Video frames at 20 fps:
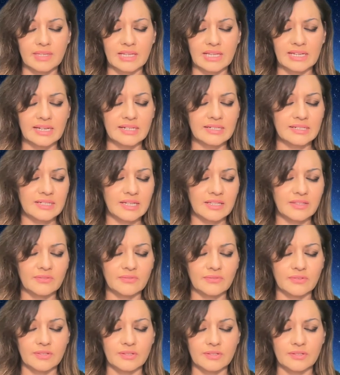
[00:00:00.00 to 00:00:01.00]
like death
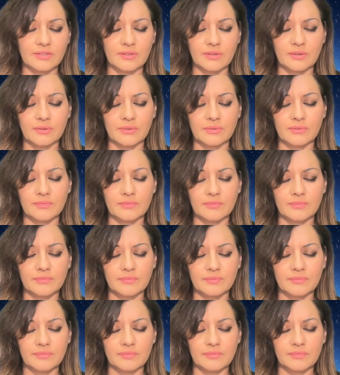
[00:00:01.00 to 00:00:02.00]
for the soul.
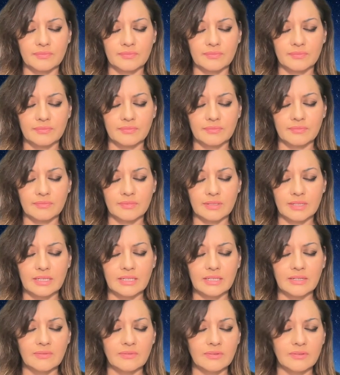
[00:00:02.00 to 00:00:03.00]

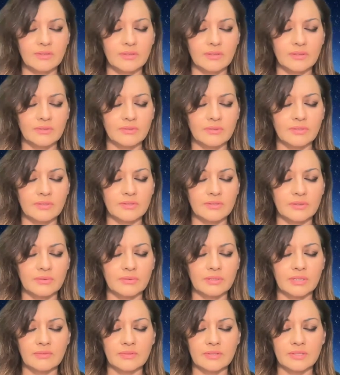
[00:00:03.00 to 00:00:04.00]
And even though the soul
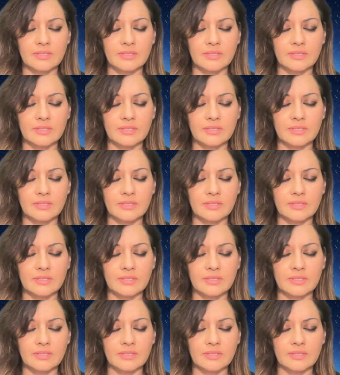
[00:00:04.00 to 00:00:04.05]
never